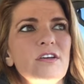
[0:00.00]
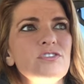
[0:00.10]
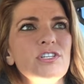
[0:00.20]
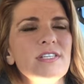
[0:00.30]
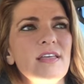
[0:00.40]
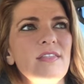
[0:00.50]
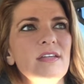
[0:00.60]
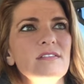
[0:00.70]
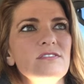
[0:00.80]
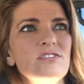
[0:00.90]
she said
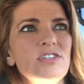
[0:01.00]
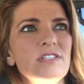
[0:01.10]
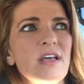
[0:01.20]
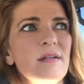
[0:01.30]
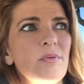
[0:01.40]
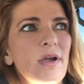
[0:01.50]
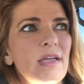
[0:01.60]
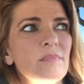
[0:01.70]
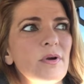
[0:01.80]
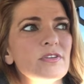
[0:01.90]
that she's not a
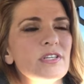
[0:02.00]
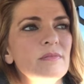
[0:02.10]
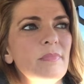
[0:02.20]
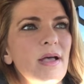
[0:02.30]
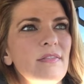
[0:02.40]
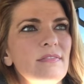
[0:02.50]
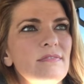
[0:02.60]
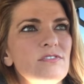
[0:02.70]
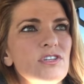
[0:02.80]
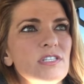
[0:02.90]
praying person, but
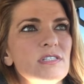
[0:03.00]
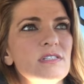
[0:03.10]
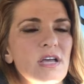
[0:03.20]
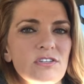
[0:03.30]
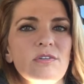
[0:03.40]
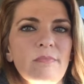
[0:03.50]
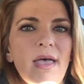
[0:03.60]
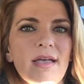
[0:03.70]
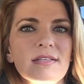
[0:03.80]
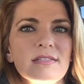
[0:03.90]
she's such a
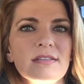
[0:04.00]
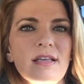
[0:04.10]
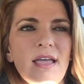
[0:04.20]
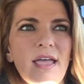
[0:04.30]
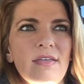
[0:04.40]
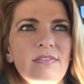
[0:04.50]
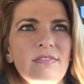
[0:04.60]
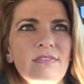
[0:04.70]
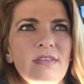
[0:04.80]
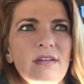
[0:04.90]
mess.
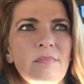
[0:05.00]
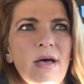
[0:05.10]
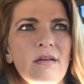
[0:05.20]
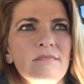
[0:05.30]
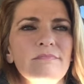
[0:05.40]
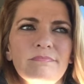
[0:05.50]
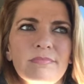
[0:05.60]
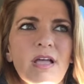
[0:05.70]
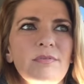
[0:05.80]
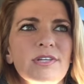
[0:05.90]
And about
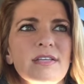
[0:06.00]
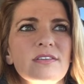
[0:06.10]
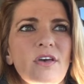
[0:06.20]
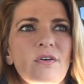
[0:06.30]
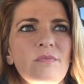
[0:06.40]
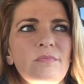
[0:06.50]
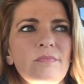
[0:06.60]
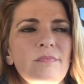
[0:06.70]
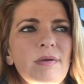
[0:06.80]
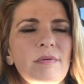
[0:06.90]
a couple days ago,
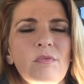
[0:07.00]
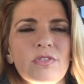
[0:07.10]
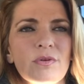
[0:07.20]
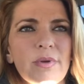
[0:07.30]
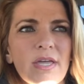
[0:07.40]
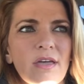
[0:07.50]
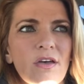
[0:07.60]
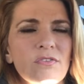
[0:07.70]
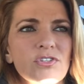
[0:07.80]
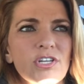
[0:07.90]
maybe more than a week
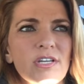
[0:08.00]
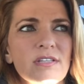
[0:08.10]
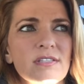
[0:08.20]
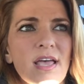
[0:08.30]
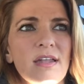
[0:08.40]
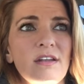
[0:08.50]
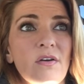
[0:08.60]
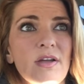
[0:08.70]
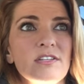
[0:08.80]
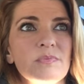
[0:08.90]
ago, she said,
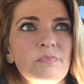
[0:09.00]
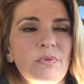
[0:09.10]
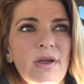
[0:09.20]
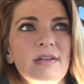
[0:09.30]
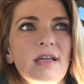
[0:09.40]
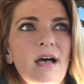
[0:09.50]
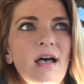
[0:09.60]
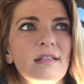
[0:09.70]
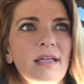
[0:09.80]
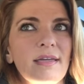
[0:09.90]
I just prayed to
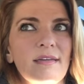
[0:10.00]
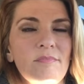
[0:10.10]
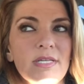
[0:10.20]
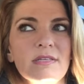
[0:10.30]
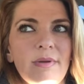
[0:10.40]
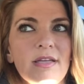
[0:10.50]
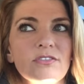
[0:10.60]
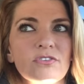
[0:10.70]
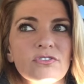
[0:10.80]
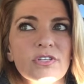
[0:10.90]
God, like, give me some
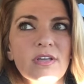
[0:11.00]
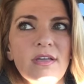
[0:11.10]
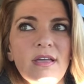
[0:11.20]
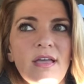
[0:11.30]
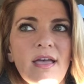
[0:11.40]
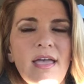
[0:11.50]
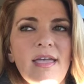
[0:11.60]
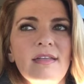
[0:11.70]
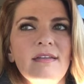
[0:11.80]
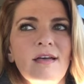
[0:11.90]
answers.
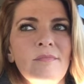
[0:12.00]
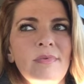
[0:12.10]
And